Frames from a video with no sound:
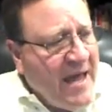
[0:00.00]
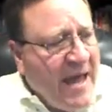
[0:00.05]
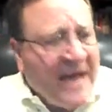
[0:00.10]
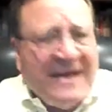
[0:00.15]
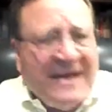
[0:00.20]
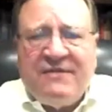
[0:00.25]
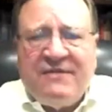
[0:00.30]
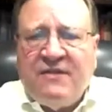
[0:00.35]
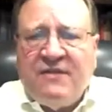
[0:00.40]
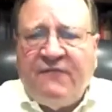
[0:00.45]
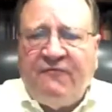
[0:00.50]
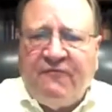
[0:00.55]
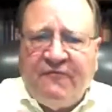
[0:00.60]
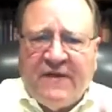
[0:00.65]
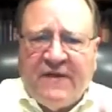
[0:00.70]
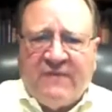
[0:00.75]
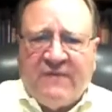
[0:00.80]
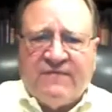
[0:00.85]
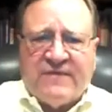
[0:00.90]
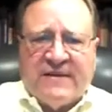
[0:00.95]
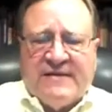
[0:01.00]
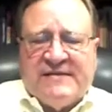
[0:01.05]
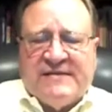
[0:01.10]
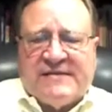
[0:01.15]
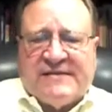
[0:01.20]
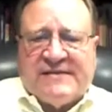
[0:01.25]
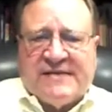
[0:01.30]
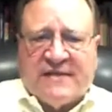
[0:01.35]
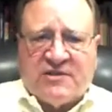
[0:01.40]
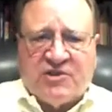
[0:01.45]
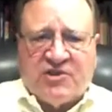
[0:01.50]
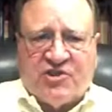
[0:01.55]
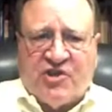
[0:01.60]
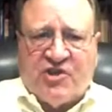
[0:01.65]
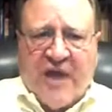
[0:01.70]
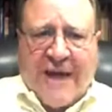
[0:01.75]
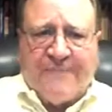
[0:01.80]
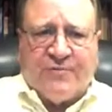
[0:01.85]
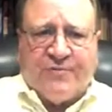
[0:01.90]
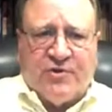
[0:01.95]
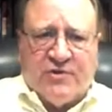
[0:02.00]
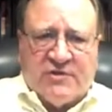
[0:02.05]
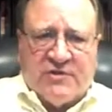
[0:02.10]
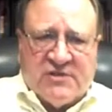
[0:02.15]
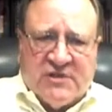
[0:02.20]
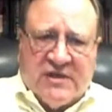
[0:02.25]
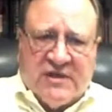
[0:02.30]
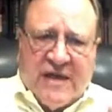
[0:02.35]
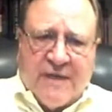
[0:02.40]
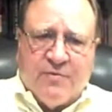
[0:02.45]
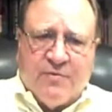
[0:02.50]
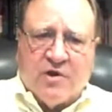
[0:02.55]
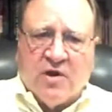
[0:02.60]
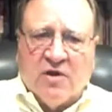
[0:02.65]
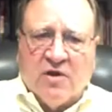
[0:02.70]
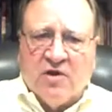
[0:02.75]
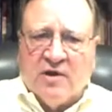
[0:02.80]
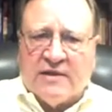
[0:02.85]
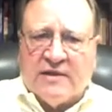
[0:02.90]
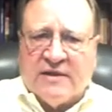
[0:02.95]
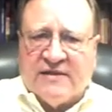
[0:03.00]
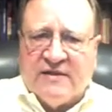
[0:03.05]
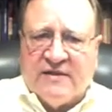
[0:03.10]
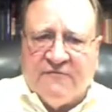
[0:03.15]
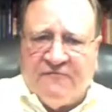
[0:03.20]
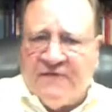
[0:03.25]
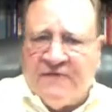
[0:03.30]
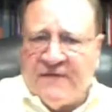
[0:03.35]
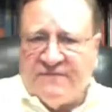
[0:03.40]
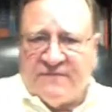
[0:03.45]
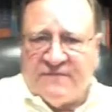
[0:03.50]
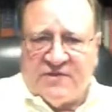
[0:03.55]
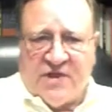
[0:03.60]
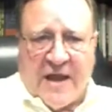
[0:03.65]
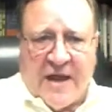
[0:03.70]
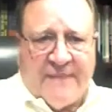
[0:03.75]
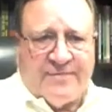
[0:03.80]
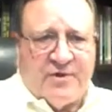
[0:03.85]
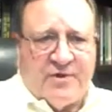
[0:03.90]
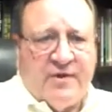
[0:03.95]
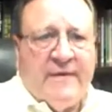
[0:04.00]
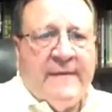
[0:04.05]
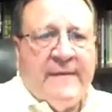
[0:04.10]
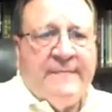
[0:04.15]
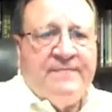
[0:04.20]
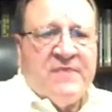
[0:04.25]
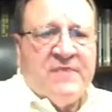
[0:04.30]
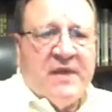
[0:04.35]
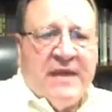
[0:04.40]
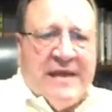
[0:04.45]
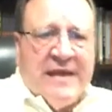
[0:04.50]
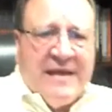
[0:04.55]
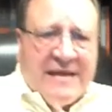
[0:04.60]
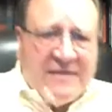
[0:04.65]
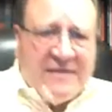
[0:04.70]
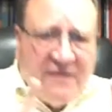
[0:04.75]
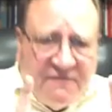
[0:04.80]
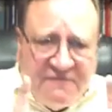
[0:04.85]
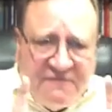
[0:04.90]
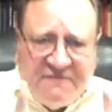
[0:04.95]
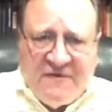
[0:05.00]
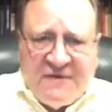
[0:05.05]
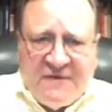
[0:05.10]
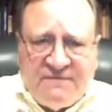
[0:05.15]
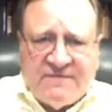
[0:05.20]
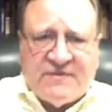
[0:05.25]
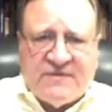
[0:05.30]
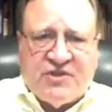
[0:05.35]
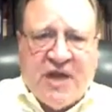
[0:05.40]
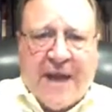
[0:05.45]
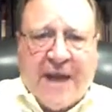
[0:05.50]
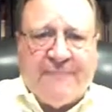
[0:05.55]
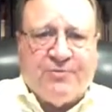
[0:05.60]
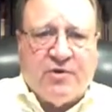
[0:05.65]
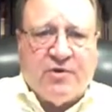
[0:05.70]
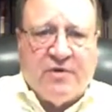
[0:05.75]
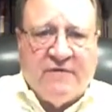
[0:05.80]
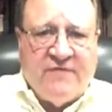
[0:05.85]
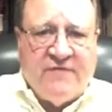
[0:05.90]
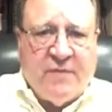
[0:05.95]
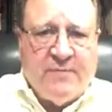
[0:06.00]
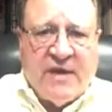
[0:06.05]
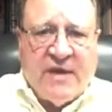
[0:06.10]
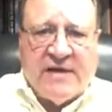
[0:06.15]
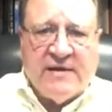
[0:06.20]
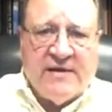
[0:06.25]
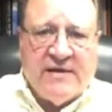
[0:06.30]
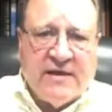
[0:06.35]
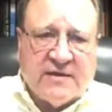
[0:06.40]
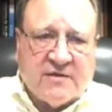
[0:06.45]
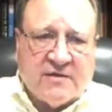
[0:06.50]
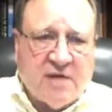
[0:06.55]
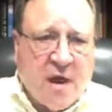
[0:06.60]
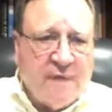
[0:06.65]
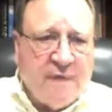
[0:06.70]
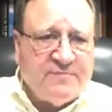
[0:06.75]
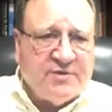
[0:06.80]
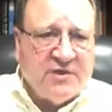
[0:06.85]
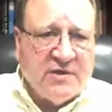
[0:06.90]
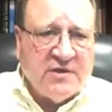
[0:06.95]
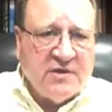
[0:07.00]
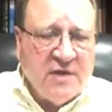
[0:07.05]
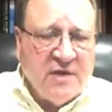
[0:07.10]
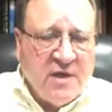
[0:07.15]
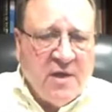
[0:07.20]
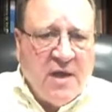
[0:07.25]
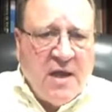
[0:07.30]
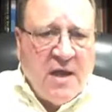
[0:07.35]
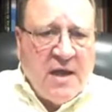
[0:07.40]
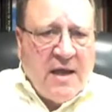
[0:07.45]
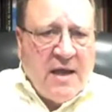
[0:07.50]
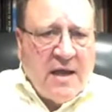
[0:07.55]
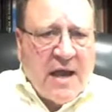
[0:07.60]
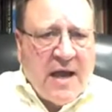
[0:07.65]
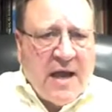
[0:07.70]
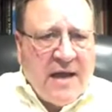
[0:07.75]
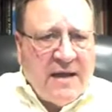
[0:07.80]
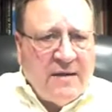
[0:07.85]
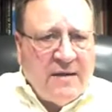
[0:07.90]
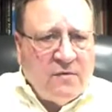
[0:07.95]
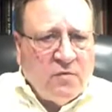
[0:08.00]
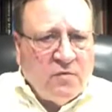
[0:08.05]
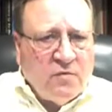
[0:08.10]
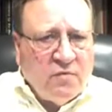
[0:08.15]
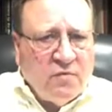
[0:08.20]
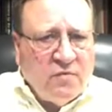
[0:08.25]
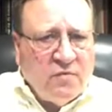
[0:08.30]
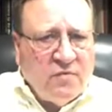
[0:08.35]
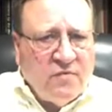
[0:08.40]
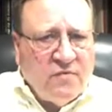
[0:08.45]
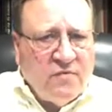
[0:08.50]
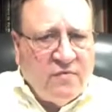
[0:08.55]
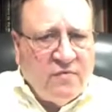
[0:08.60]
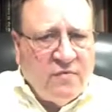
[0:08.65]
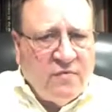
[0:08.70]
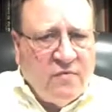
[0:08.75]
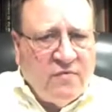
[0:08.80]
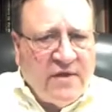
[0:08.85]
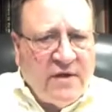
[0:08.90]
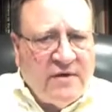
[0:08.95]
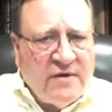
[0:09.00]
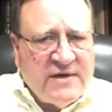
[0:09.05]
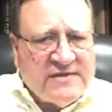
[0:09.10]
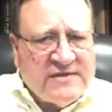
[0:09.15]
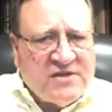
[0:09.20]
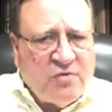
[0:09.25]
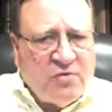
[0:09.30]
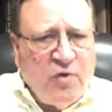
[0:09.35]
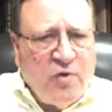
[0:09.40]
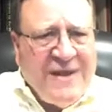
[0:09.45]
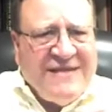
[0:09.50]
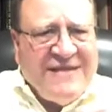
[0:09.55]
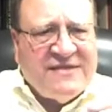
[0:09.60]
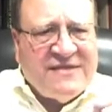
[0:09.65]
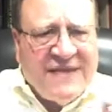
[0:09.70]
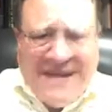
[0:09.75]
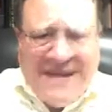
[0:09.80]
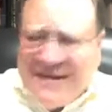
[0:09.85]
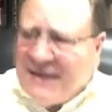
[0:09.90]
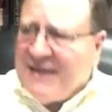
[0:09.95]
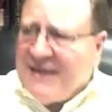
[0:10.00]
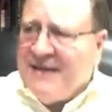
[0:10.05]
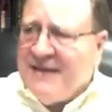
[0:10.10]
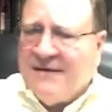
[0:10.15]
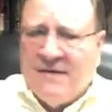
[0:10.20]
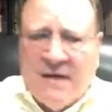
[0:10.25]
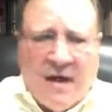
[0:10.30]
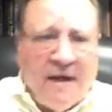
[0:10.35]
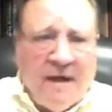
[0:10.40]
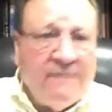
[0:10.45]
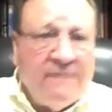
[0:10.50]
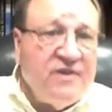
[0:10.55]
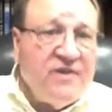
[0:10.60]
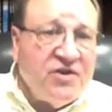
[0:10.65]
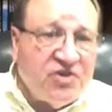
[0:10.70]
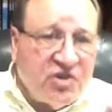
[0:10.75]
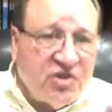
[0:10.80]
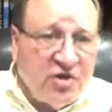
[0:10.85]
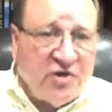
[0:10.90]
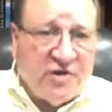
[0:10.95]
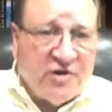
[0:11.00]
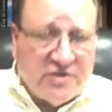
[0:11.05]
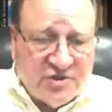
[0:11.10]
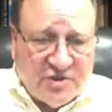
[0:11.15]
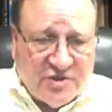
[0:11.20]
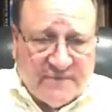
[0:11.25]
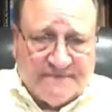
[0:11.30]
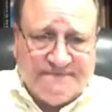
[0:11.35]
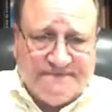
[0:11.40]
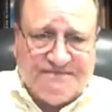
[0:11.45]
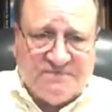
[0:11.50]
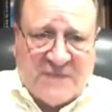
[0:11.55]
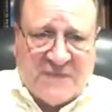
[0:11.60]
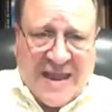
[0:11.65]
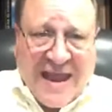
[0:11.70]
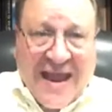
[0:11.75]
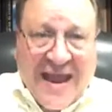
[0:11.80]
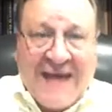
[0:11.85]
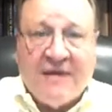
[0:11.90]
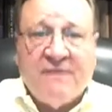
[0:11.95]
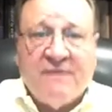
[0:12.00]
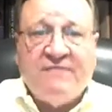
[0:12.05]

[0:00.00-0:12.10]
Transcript: And in the fifth and sixth chapters, today we're going to look at the fifth chapter. In the fifth chapter of the Benedict option, uh, there is a rethinking of the church and